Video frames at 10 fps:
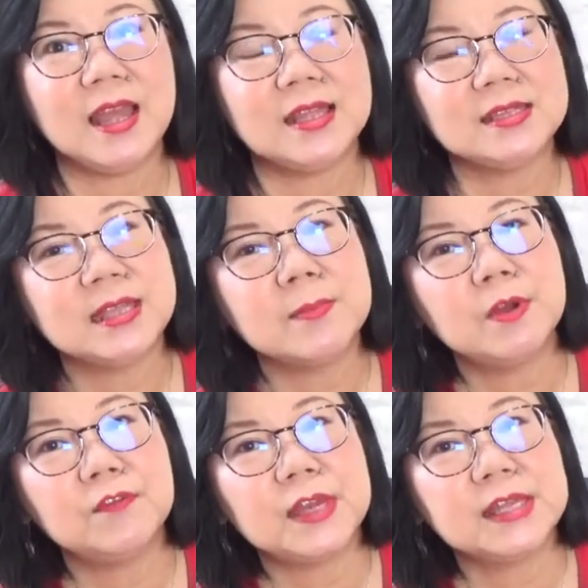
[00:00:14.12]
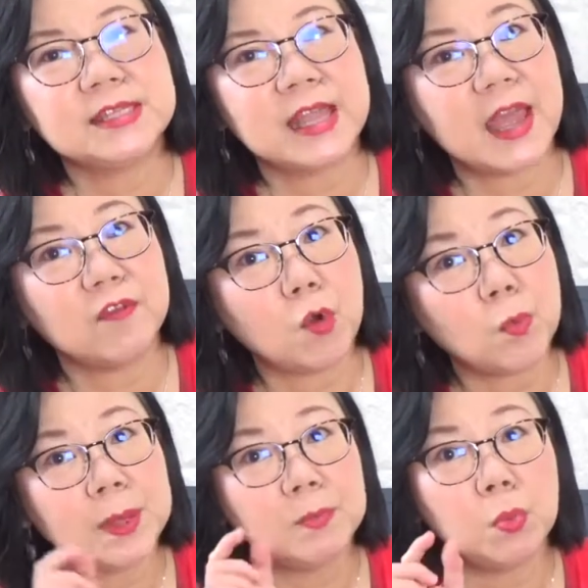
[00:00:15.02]
some of us have
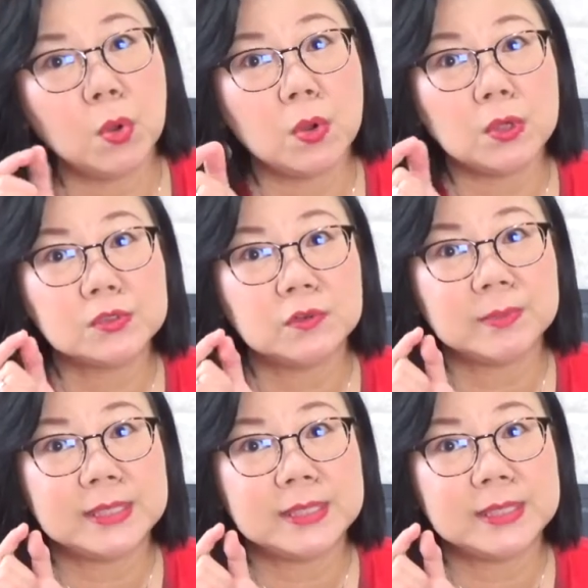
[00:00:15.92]
open pores from